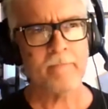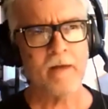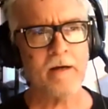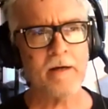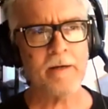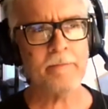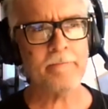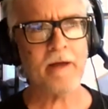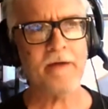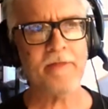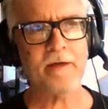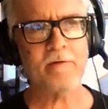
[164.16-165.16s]
um
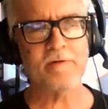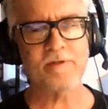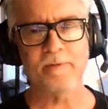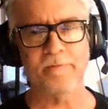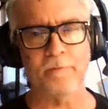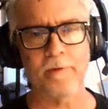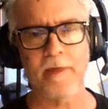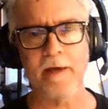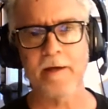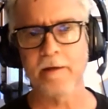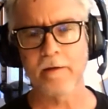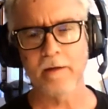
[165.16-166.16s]
i think it was before
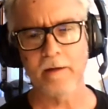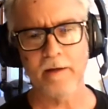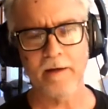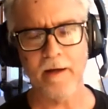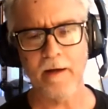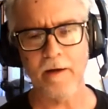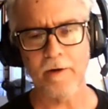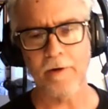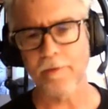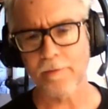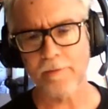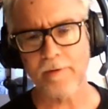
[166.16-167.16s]
that
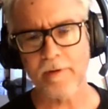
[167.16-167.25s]
or oh,